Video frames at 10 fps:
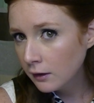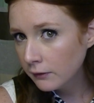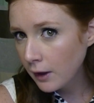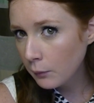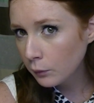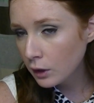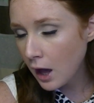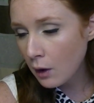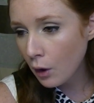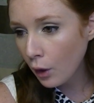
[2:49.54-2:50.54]
and that will
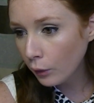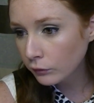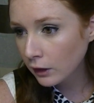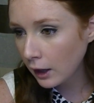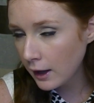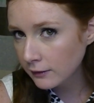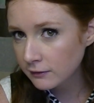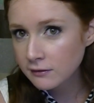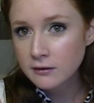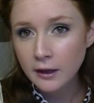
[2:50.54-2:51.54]
allow all those little
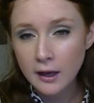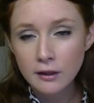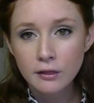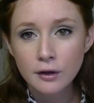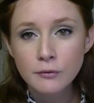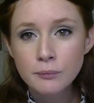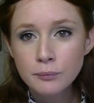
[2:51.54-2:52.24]
ends to get in there.